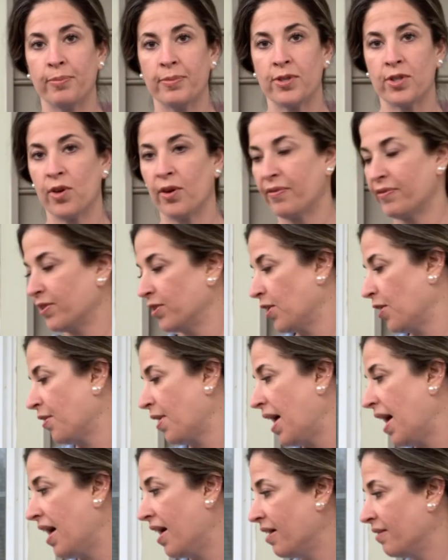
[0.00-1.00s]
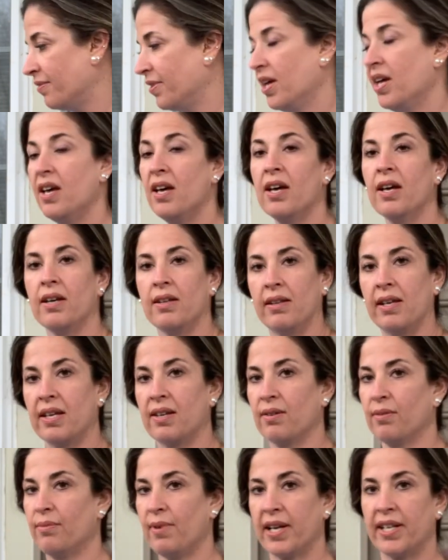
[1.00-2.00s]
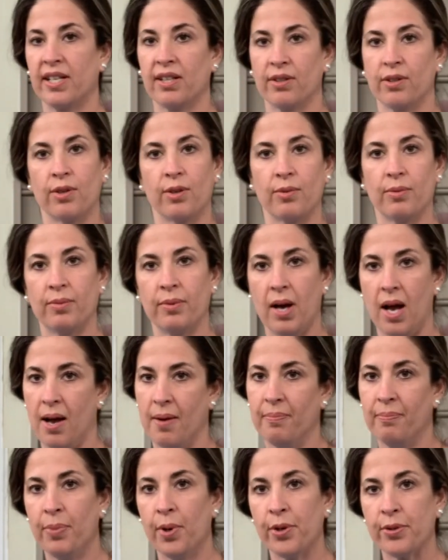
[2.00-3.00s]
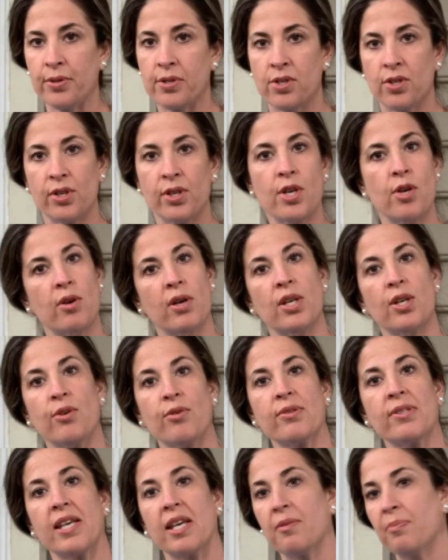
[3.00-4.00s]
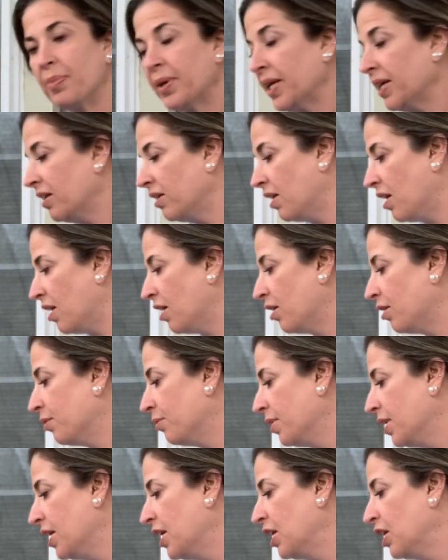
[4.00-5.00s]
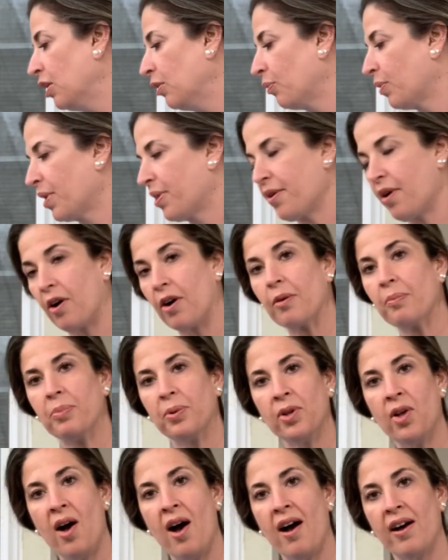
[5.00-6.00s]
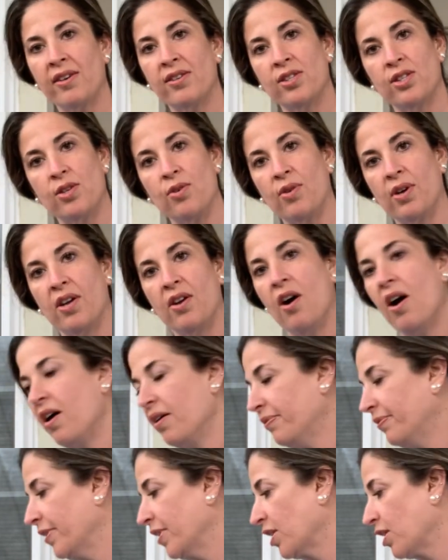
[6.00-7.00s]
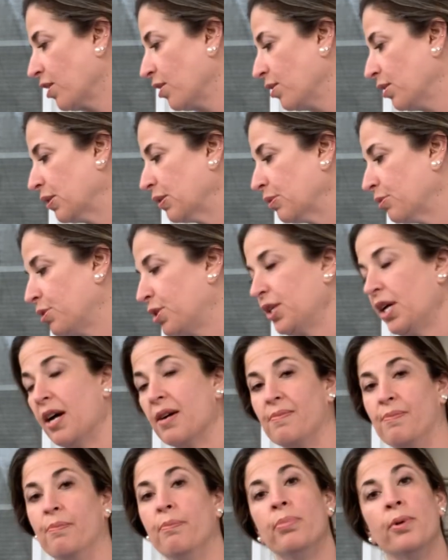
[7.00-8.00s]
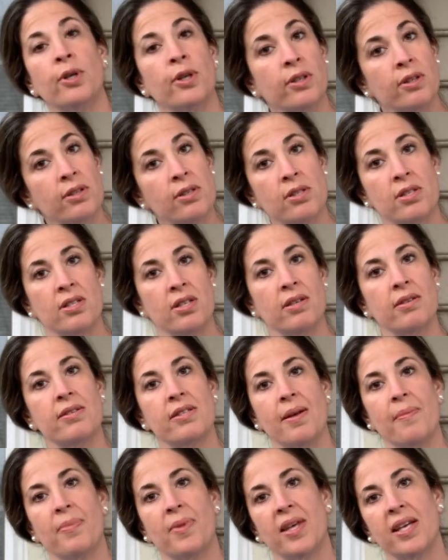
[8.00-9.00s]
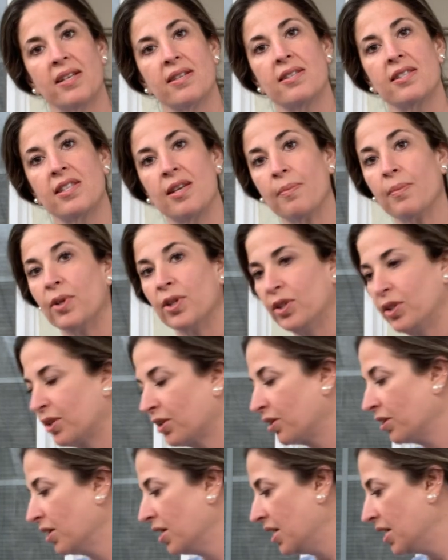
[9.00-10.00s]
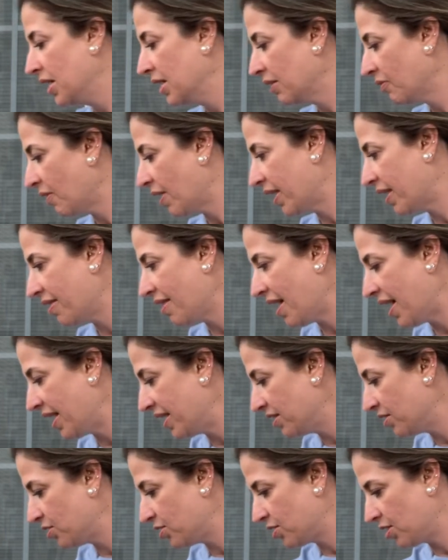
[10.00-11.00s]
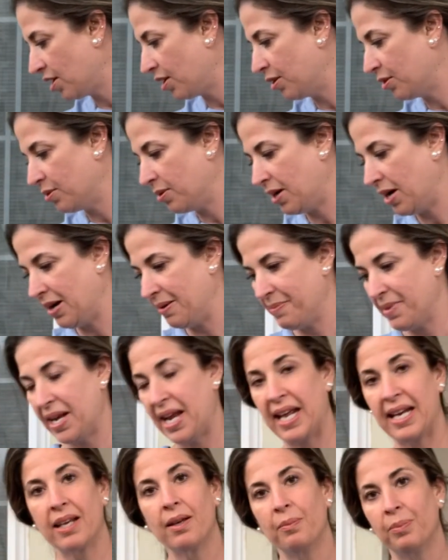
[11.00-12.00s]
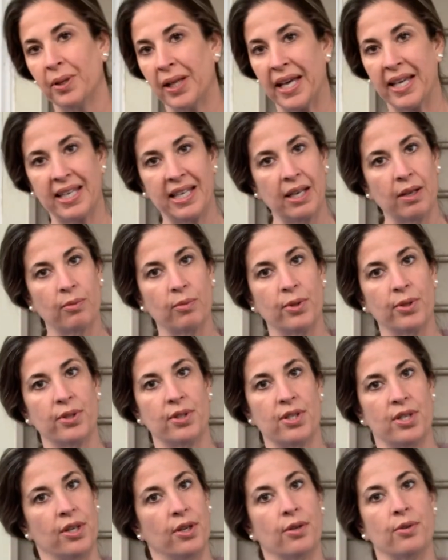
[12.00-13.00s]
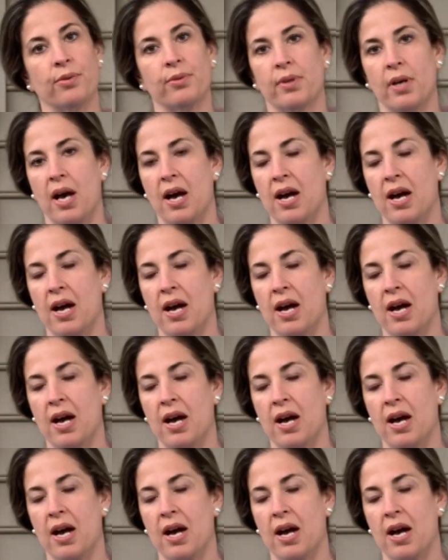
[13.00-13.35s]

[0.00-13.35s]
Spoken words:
So if you don't have like a regular bolster, you can use a pillow. With our blocks, you can often use books, something similar like that. So, and any blanket will do.